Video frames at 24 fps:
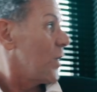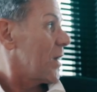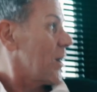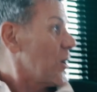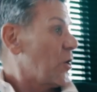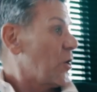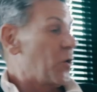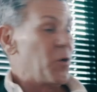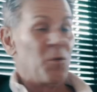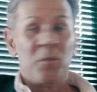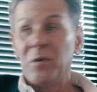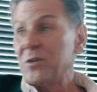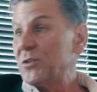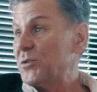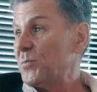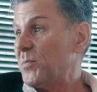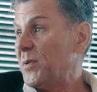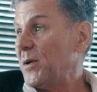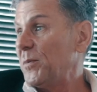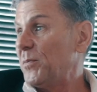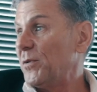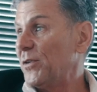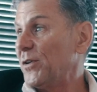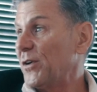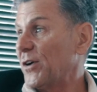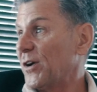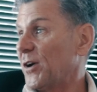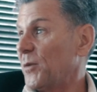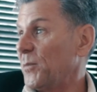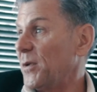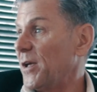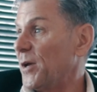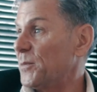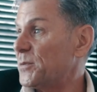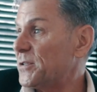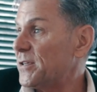We got a whole bunch of people that are
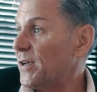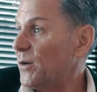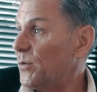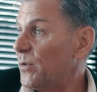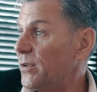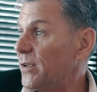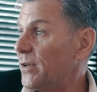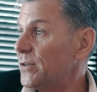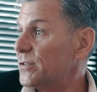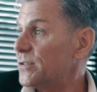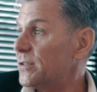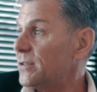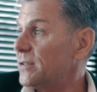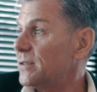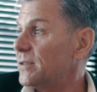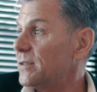going to be upset with us.